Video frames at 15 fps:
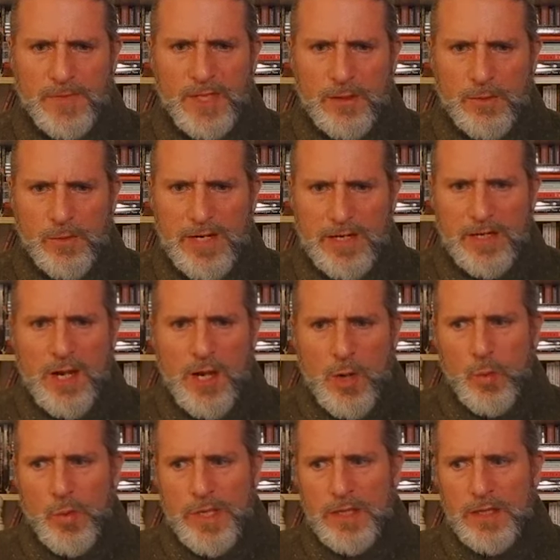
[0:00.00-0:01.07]
right?
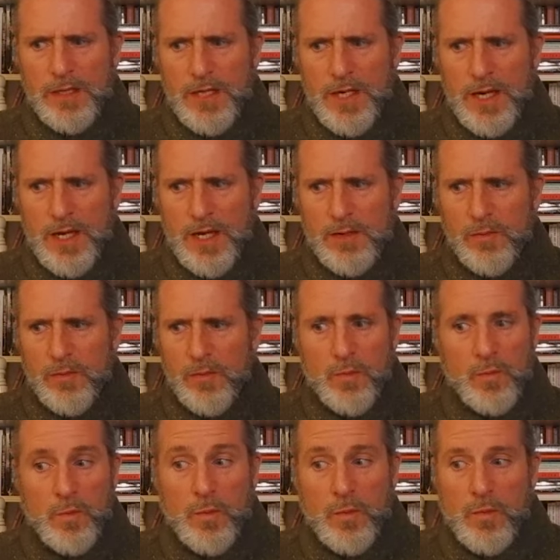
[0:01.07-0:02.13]
With uh,
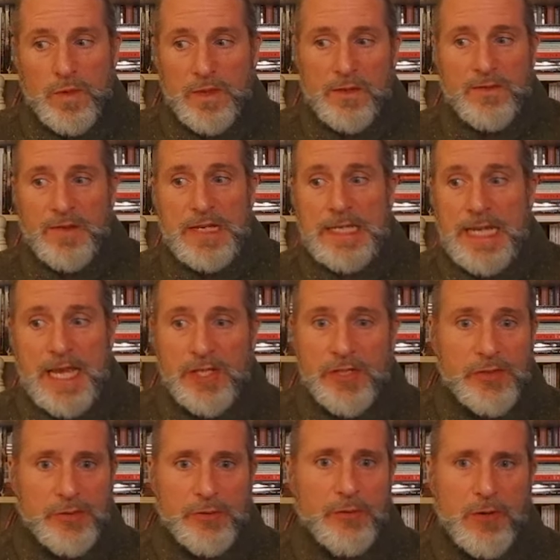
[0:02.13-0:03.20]
with a
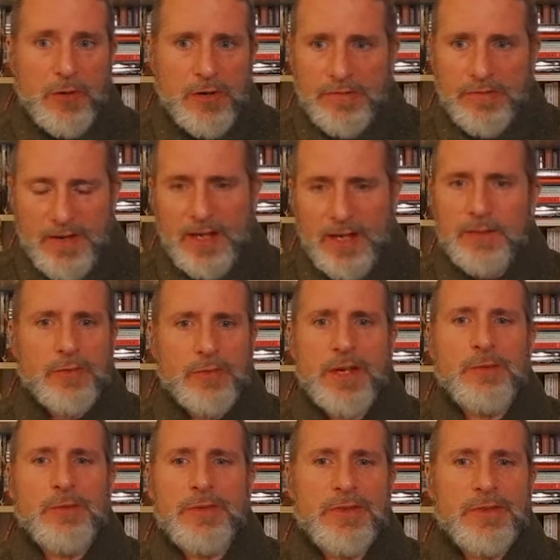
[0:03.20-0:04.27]
fantastical artifact,
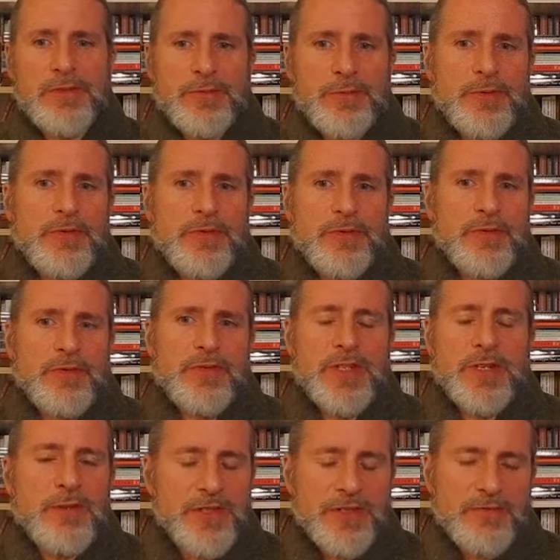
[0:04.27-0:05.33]
right? With a, with a
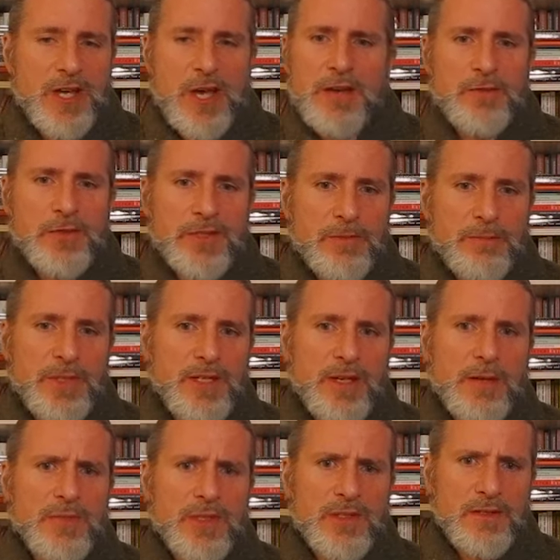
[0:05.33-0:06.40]
series of novels that
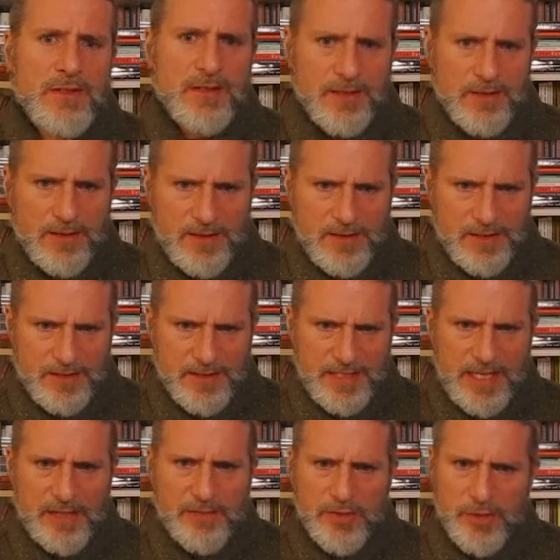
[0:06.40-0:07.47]
becomes a, a, a,
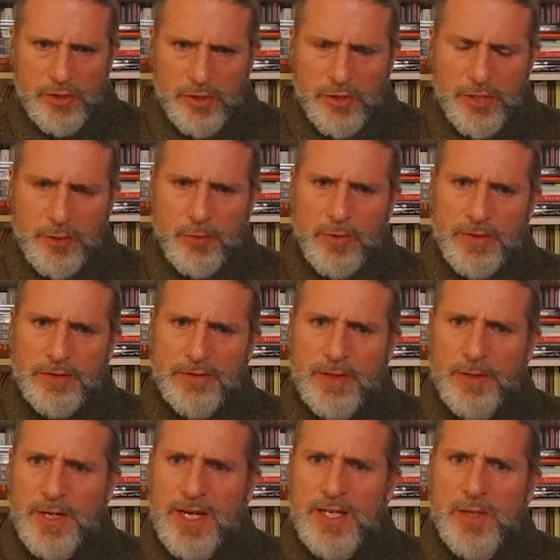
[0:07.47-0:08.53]
television show on,
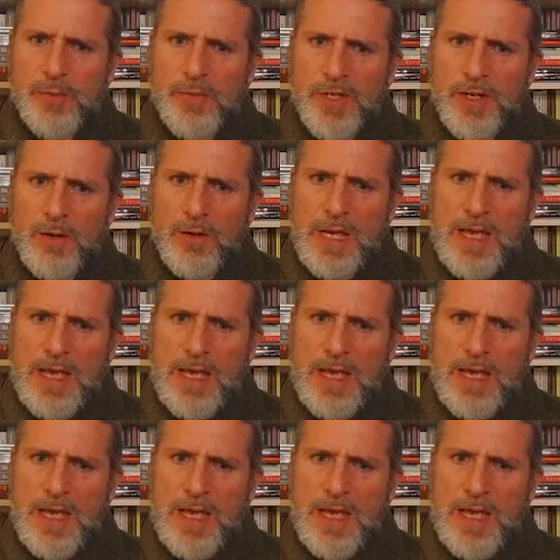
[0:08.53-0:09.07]
on HBO,